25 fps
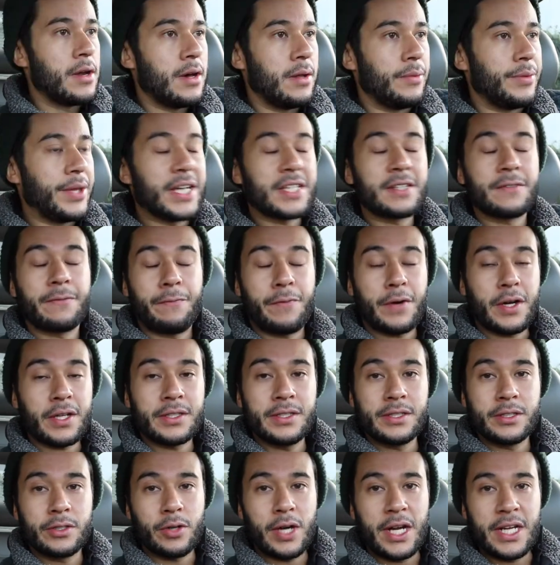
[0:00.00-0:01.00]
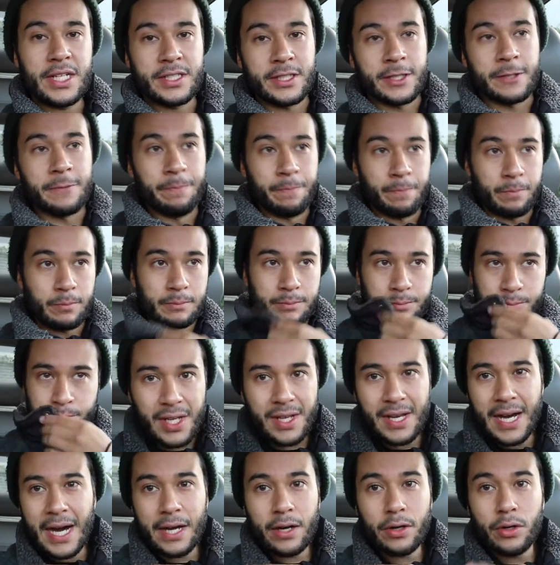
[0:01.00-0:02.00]
That's fucking crazy.
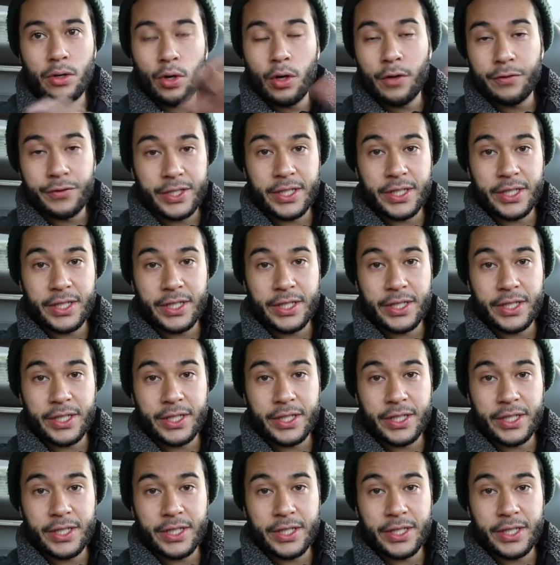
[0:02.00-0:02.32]
I don't know if